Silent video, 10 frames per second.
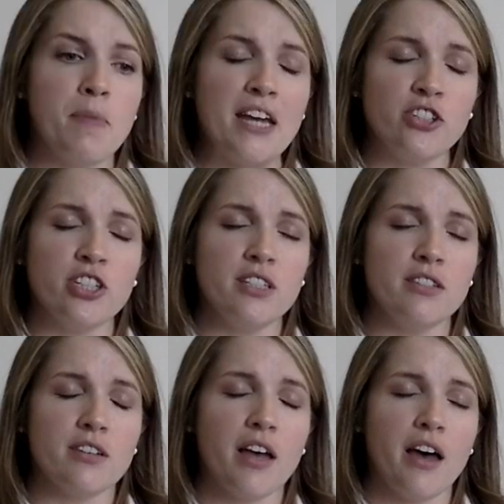
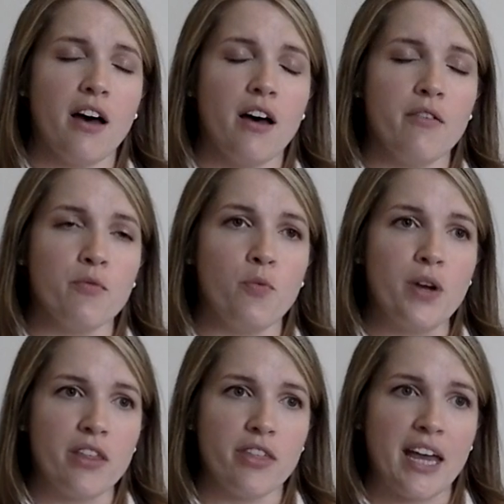Patients
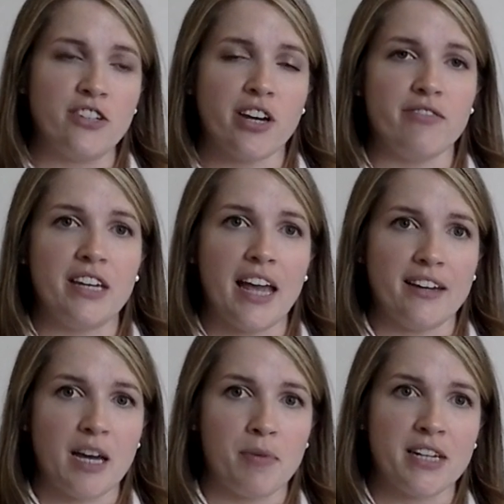with HIV
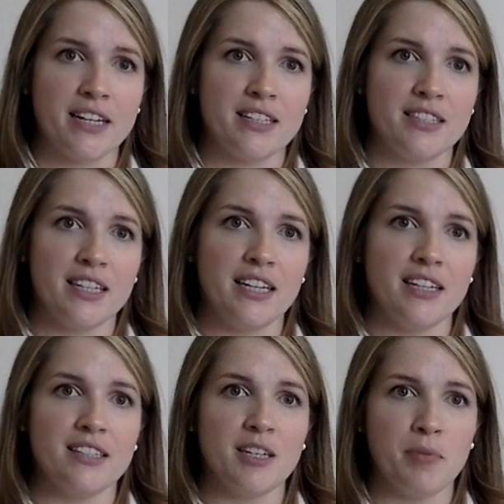and hepatitis C
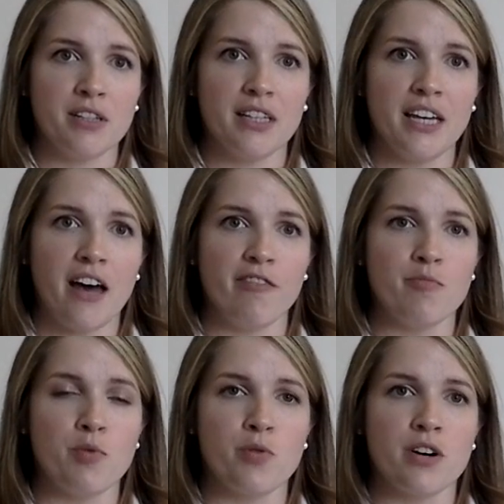typically have
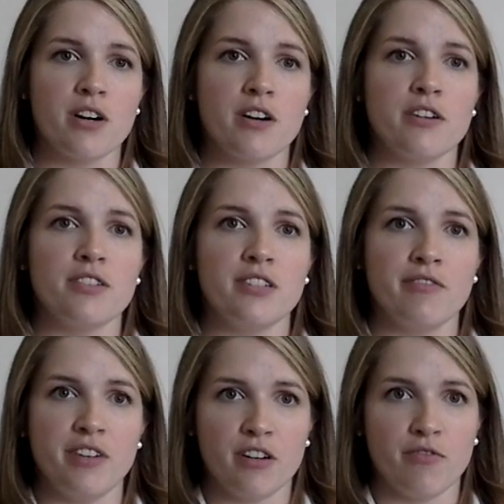more
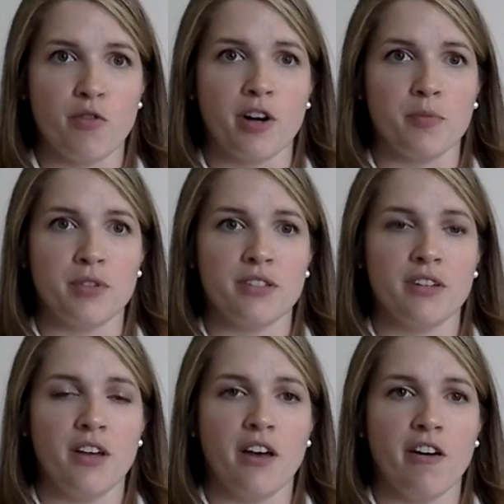severe forms
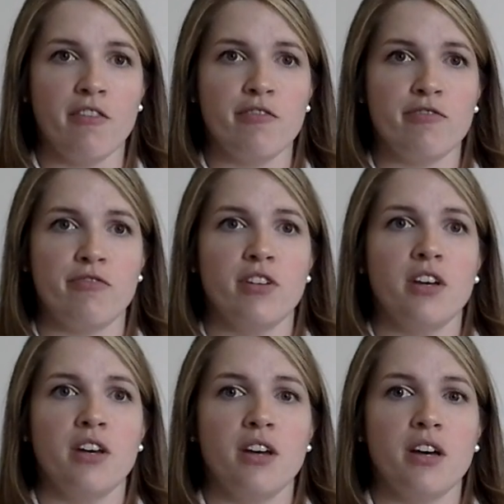
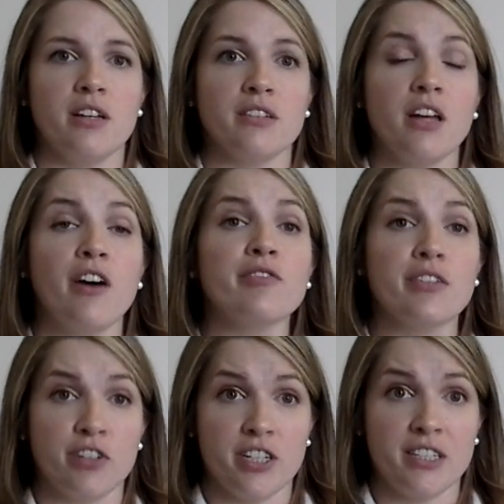of
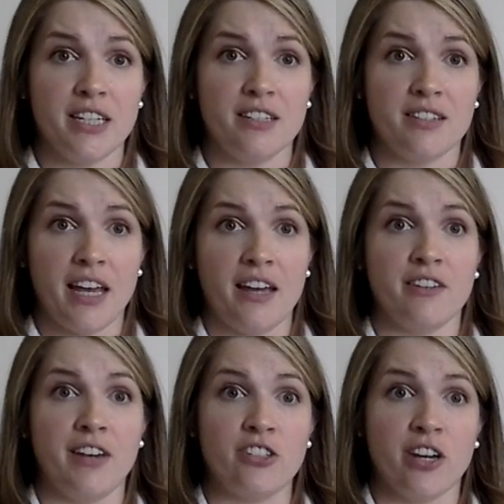liver disease and
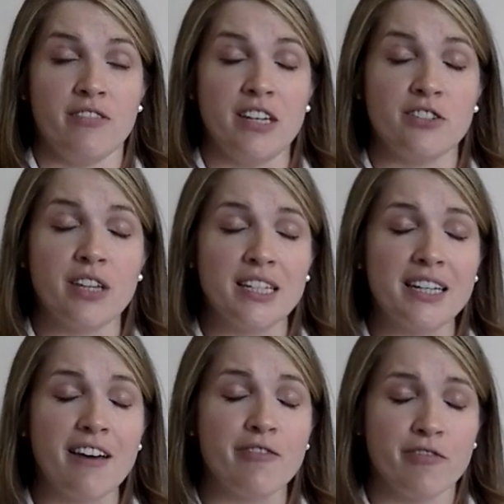of HIV. So they tend
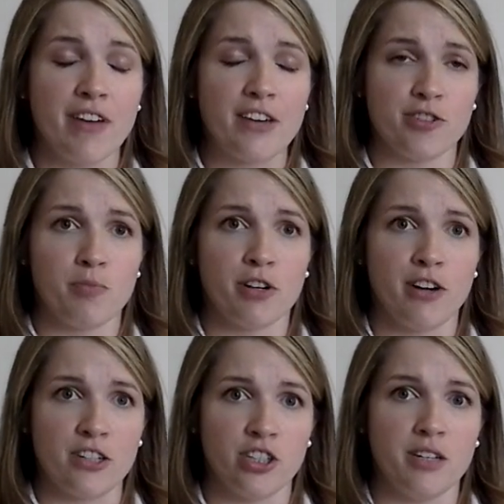to have faster
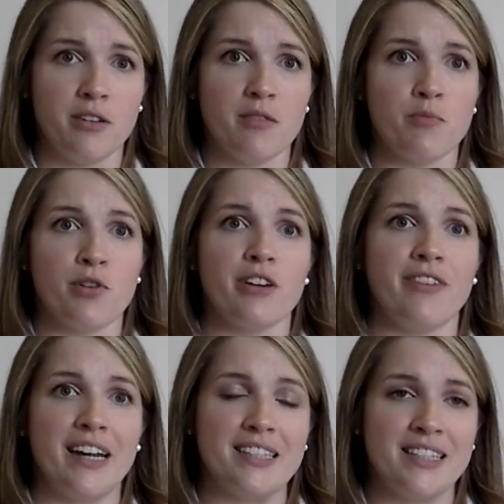progression, more
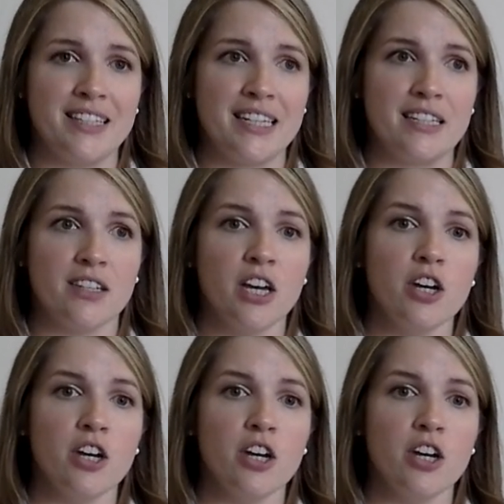advanced disease.